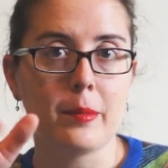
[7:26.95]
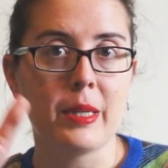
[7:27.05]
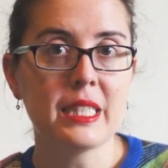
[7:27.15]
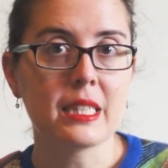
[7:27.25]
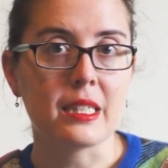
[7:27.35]

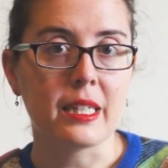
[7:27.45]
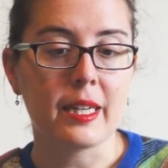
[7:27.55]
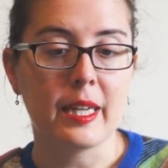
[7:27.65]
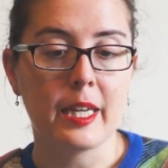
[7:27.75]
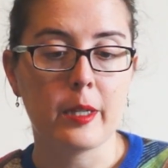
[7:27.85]
I
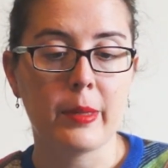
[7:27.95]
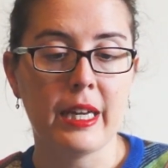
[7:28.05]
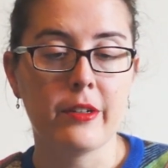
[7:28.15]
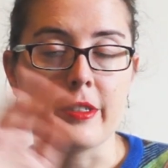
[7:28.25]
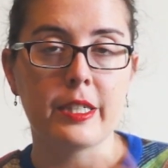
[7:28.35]
had a
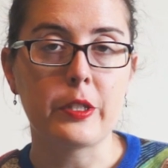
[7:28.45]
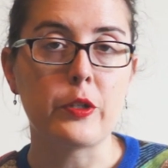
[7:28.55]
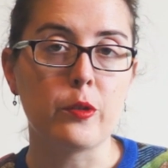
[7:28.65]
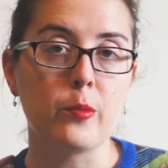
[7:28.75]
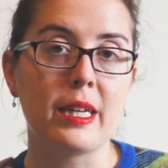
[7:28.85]
pattern. I
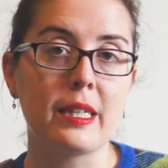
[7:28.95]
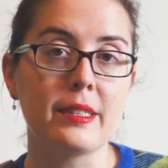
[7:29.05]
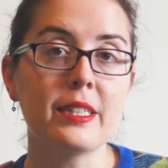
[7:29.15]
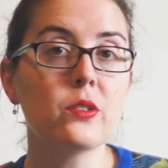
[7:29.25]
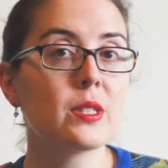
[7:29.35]
knew
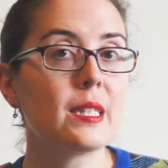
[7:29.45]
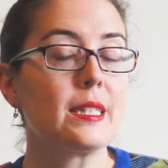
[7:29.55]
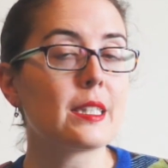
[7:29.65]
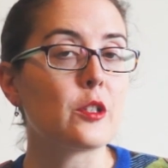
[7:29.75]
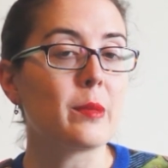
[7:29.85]
my needle
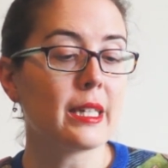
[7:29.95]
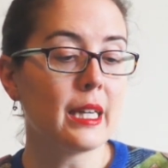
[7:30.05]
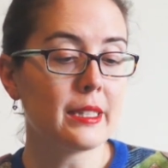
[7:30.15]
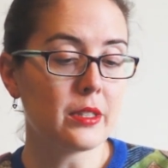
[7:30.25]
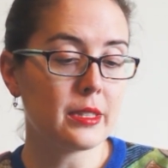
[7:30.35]
size, I knew my
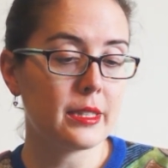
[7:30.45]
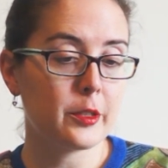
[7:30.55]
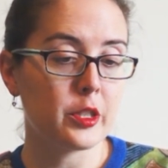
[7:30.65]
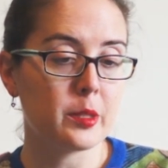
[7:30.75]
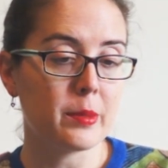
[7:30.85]
cast on
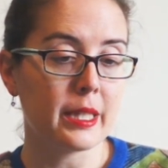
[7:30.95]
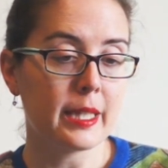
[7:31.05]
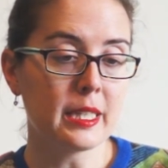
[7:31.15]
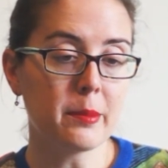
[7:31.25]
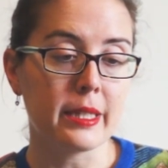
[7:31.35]
stitches, but
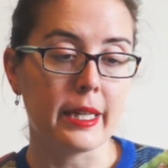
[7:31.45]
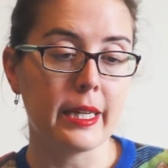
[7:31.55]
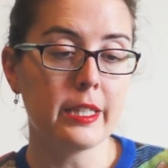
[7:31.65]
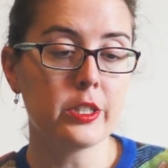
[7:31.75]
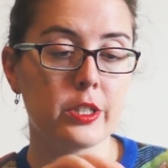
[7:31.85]
I guess my
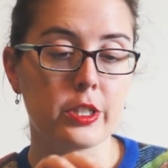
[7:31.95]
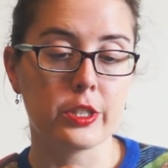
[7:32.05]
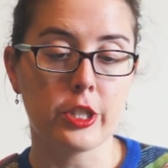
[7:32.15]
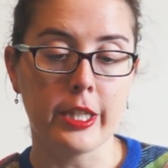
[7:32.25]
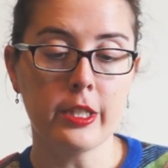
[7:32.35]
gauge has
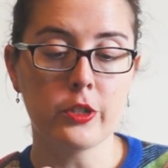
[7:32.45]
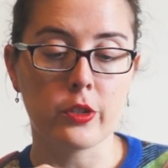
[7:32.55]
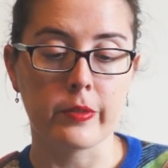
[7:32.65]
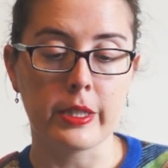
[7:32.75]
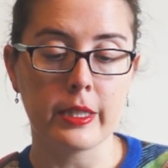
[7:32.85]
just
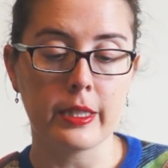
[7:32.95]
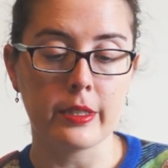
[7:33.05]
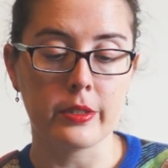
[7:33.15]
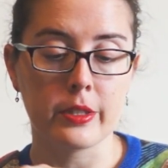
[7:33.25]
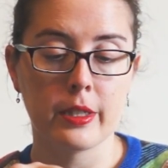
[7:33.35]
changed over the
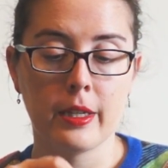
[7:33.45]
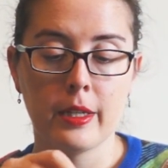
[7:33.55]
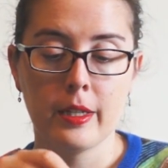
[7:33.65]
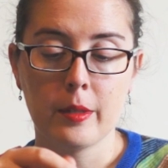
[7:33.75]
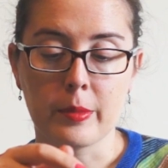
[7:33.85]
years.
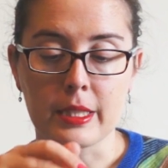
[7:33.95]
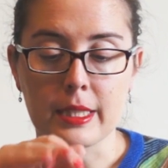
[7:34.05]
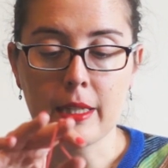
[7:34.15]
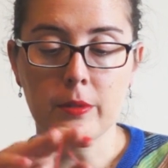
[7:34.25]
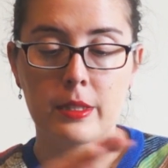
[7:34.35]

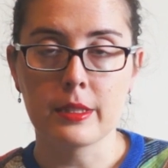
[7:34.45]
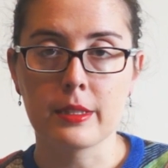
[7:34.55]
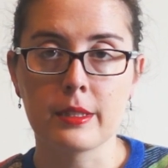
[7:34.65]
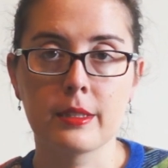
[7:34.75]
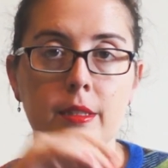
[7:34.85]
Because that
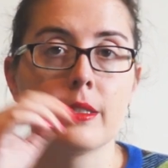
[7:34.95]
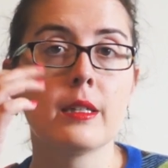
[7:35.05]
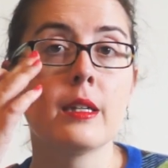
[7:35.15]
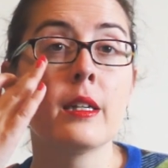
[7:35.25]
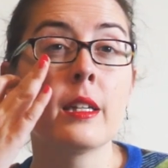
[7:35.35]
was
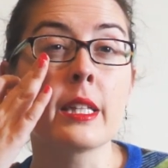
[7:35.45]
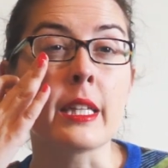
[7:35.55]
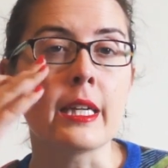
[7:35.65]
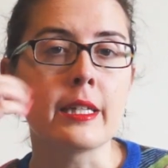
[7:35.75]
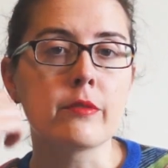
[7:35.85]

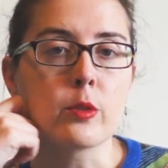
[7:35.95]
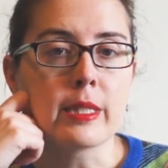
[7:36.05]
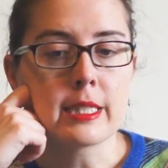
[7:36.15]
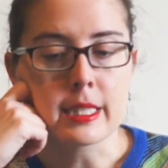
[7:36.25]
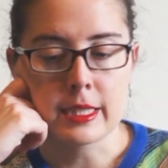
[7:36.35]
the end of
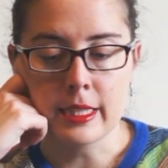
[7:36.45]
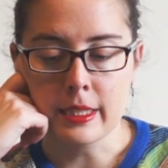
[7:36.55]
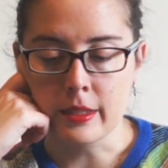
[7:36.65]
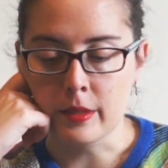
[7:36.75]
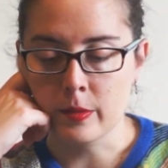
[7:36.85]

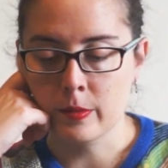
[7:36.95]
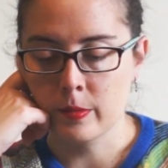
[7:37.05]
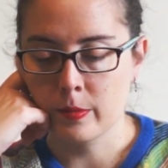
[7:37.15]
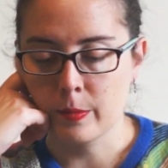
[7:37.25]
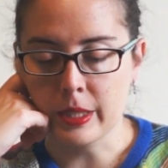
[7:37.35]
2016,
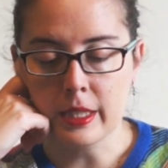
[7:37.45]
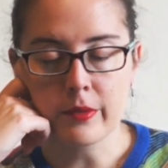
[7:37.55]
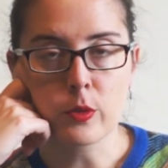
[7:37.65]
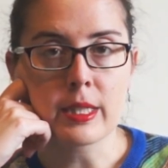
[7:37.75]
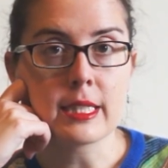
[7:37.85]

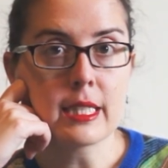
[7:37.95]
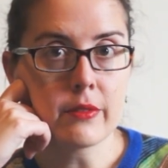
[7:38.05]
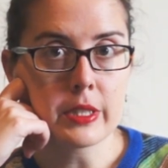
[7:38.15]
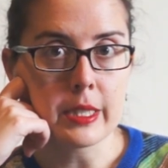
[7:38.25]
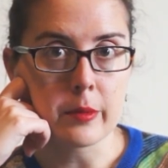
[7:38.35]
beginning of
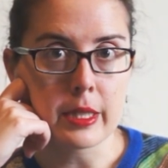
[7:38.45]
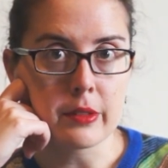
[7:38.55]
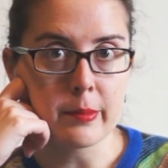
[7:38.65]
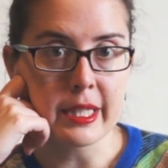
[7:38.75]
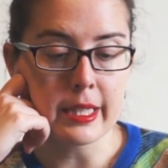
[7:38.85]
2017
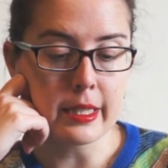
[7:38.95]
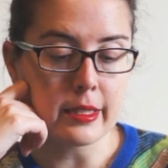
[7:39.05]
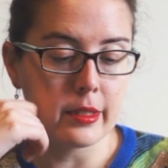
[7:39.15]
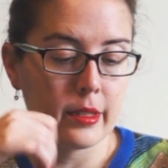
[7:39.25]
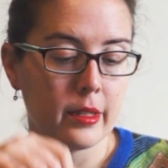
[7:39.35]
when I was
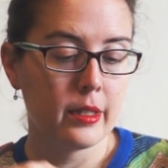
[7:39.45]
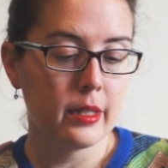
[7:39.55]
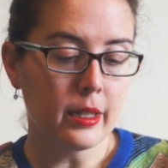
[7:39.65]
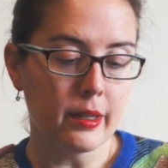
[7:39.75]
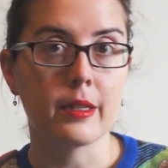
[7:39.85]
making it.
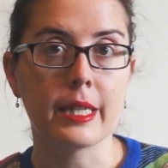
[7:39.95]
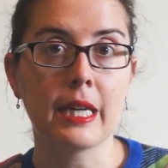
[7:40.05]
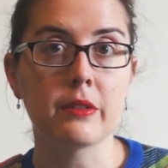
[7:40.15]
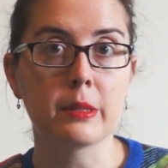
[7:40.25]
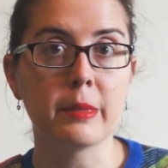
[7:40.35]

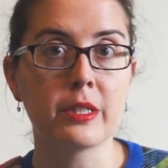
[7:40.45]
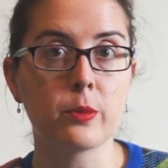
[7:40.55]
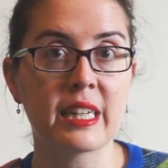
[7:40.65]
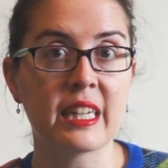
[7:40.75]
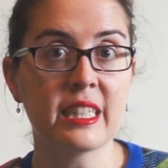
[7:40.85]
And now it's
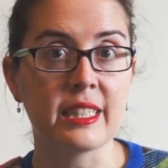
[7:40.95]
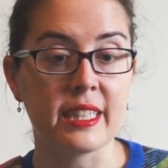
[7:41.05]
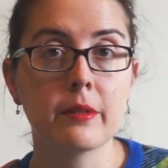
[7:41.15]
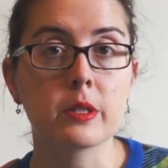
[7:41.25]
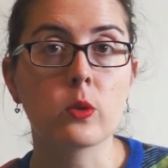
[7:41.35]
mid-2019.
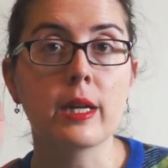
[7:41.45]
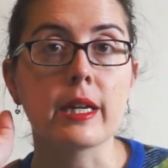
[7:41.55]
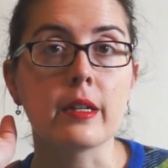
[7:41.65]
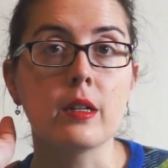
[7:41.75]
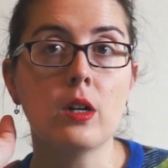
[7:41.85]
He was
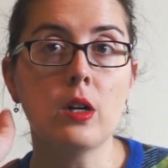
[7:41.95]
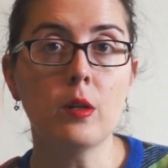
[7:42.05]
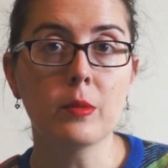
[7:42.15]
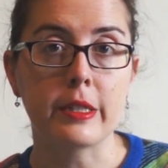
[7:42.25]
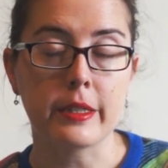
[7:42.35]
quiet
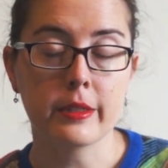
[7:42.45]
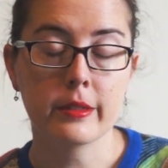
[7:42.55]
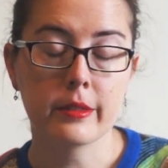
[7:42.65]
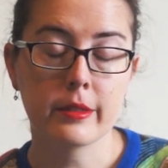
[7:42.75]
all morning.